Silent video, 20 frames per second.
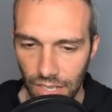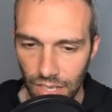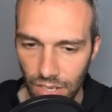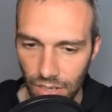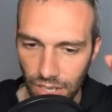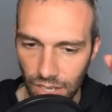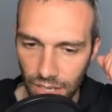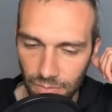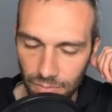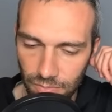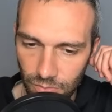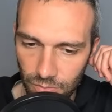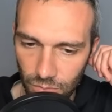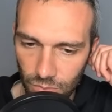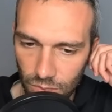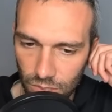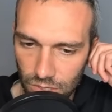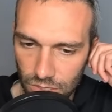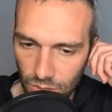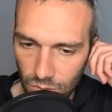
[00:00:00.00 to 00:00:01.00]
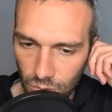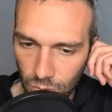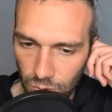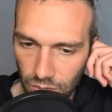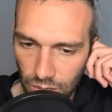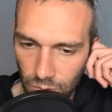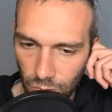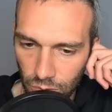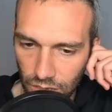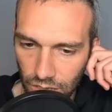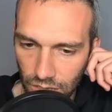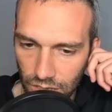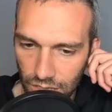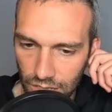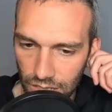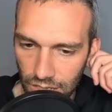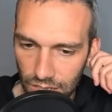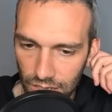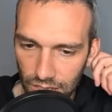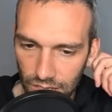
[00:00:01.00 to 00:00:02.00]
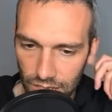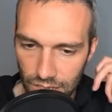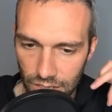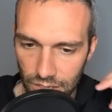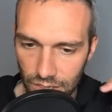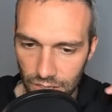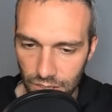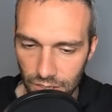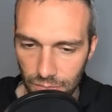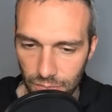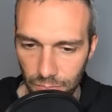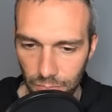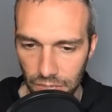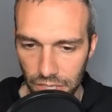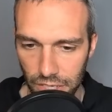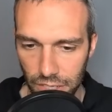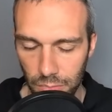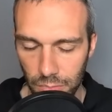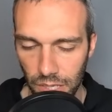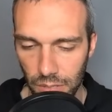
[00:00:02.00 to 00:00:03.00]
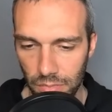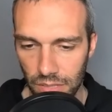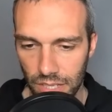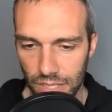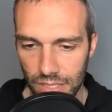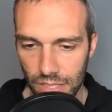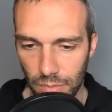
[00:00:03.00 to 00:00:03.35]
Okay, well, so we will meteor beam this.